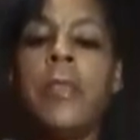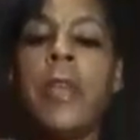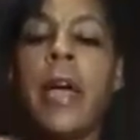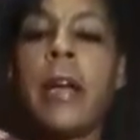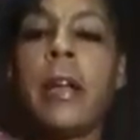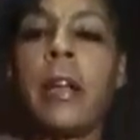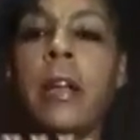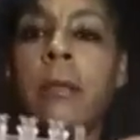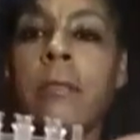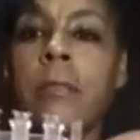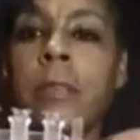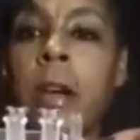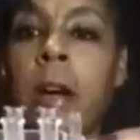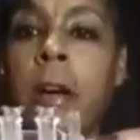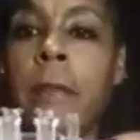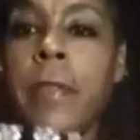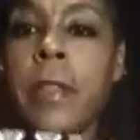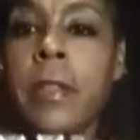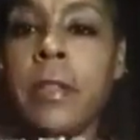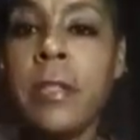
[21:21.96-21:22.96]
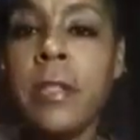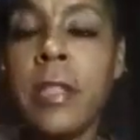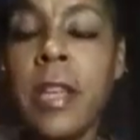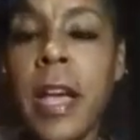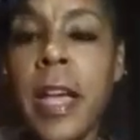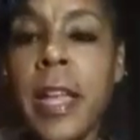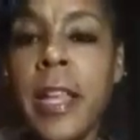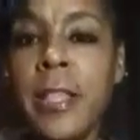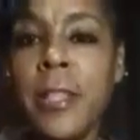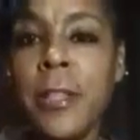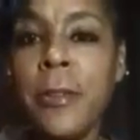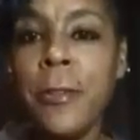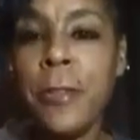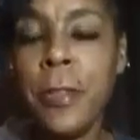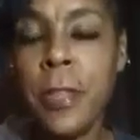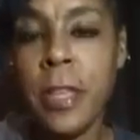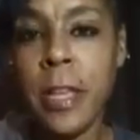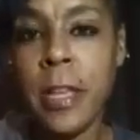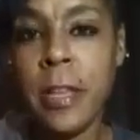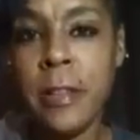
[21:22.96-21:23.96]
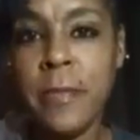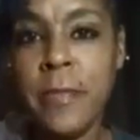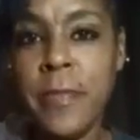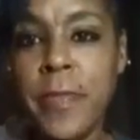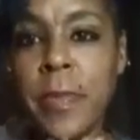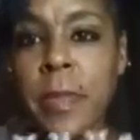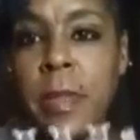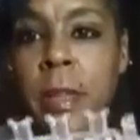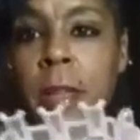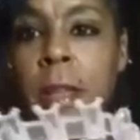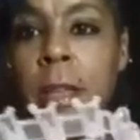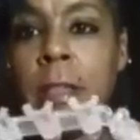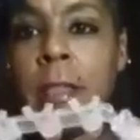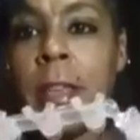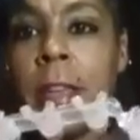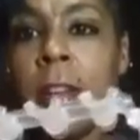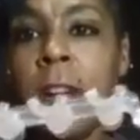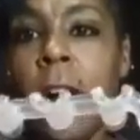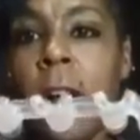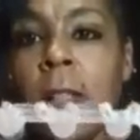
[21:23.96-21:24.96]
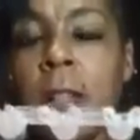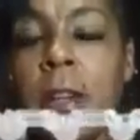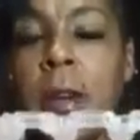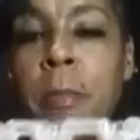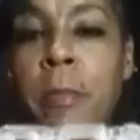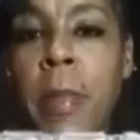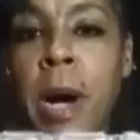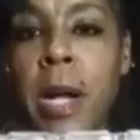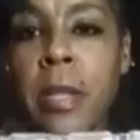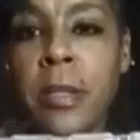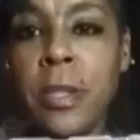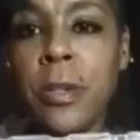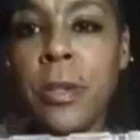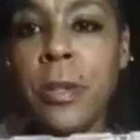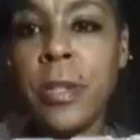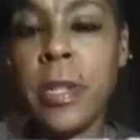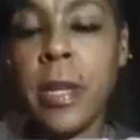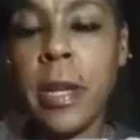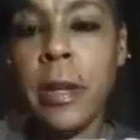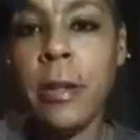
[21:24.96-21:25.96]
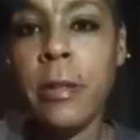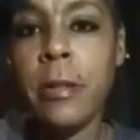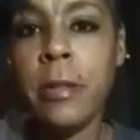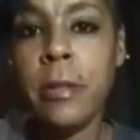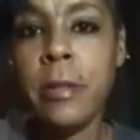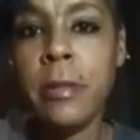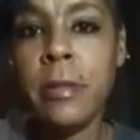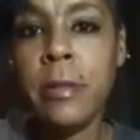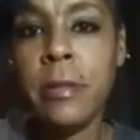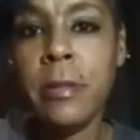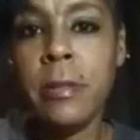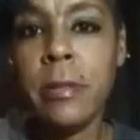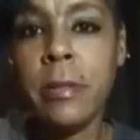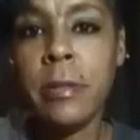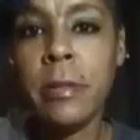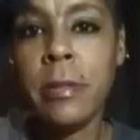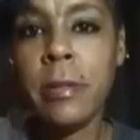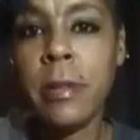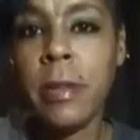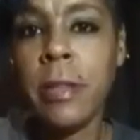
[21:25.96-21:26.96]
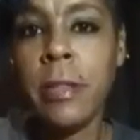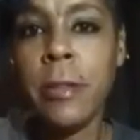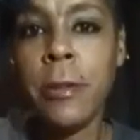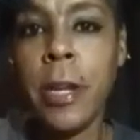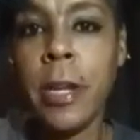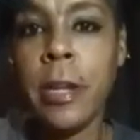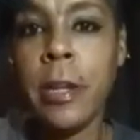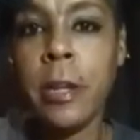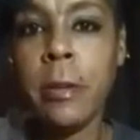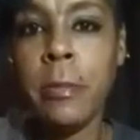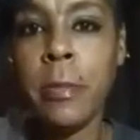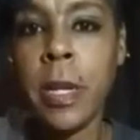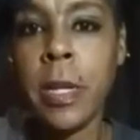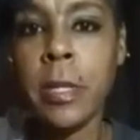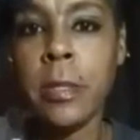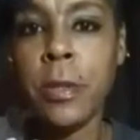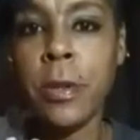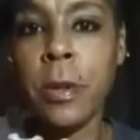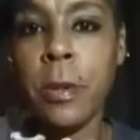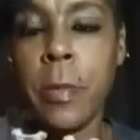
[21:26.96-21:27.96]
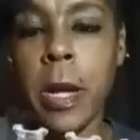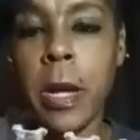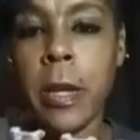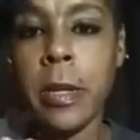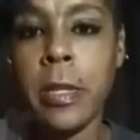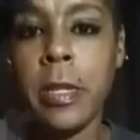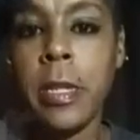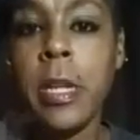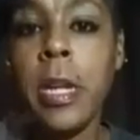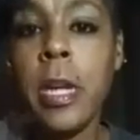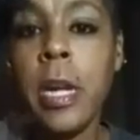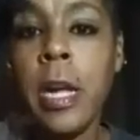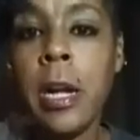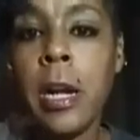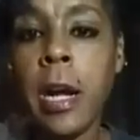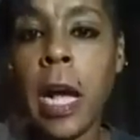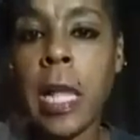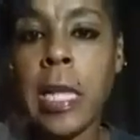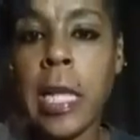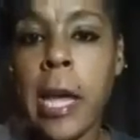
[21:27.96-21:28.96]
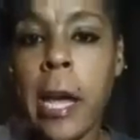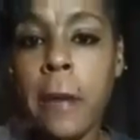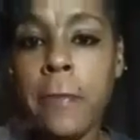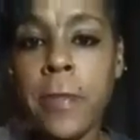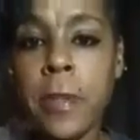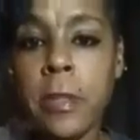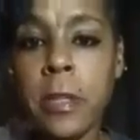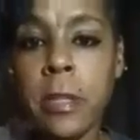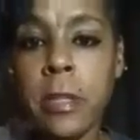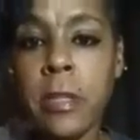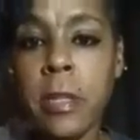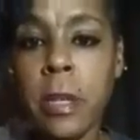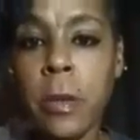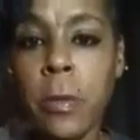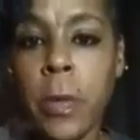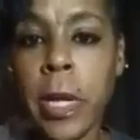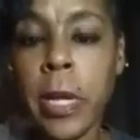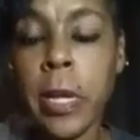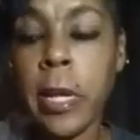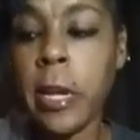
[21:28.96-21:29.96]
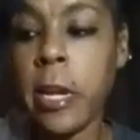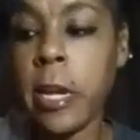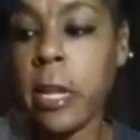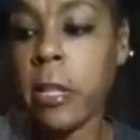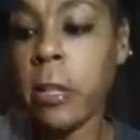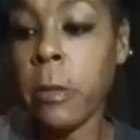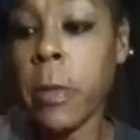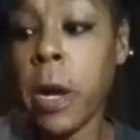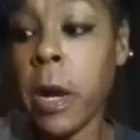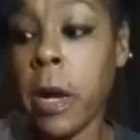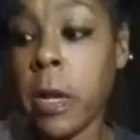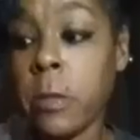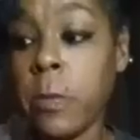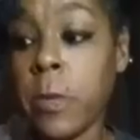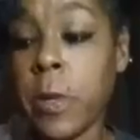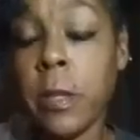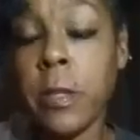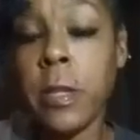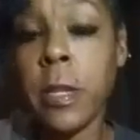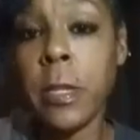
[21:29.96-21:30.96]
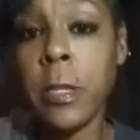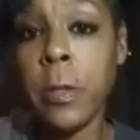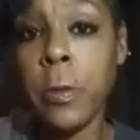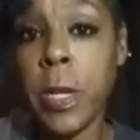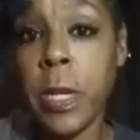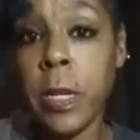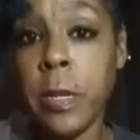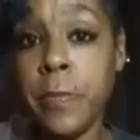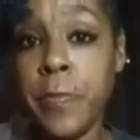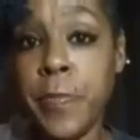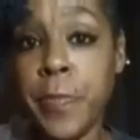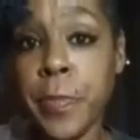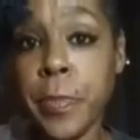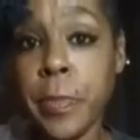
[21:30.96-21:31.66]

That comes off this tiny little thing. They call it a monster tail, and there ain't nothing monster about it. I laughed at this thing when I got it out of the box, but I'll tell you what,